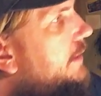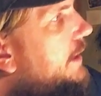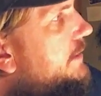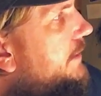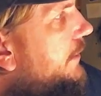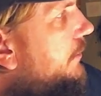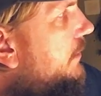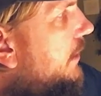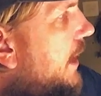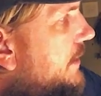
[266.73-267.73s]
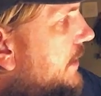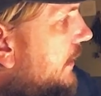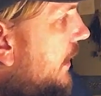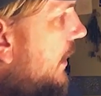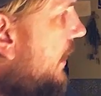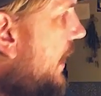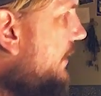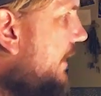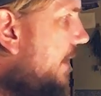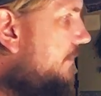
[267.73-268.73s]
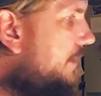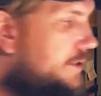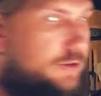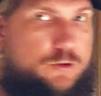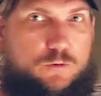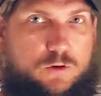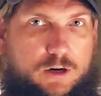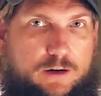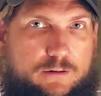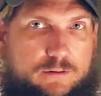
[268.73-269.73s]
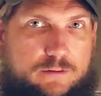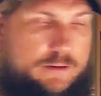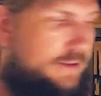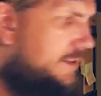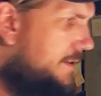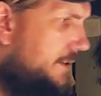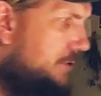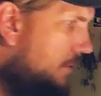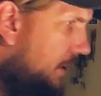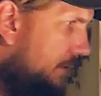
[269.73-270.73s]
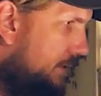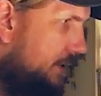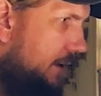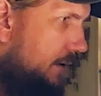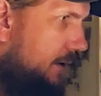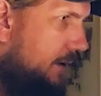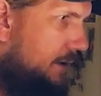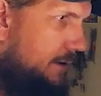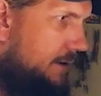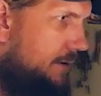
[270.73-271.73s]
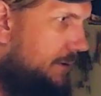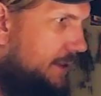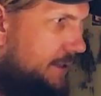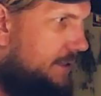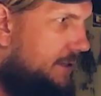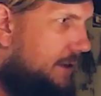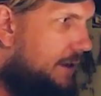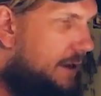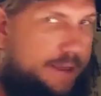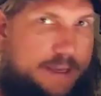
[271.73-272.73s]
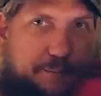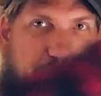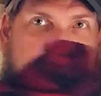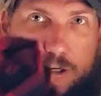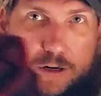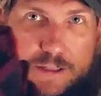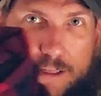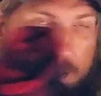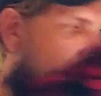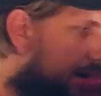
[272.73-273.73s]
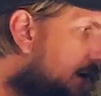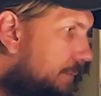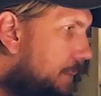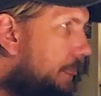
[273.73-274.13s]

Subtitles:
That's the old closet. I actually have this drawer. This isn't a drawer. This is I don't know what this is. I keep my shirts in here.